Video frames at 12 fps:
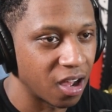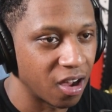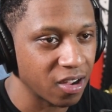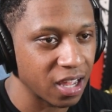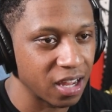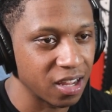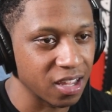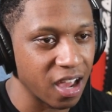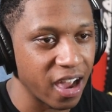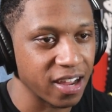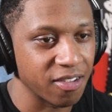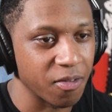Okay, look,
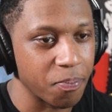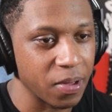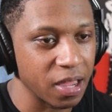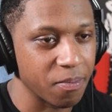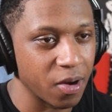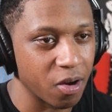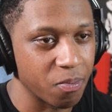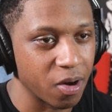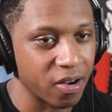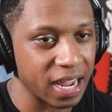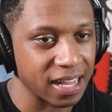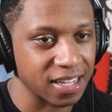y'all ain't even peep, bro.
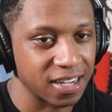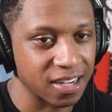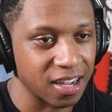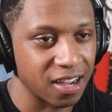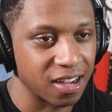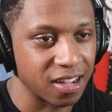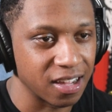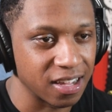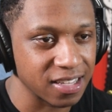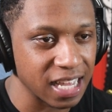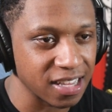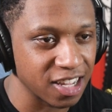Bro got the, uh,
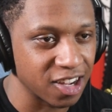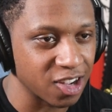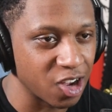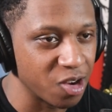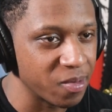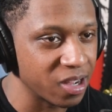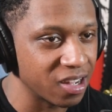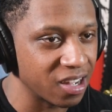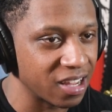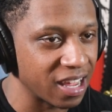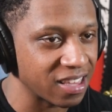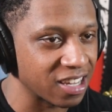is that the Akuma?
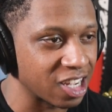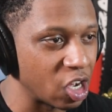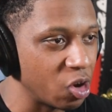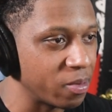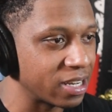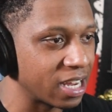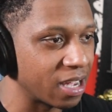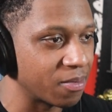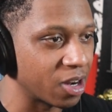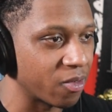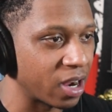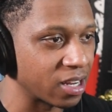That's Akuma damn
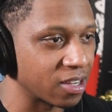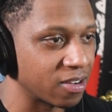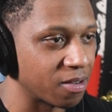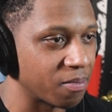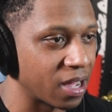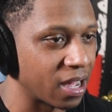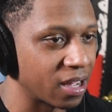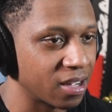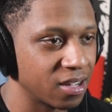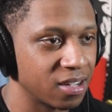near right there in the back.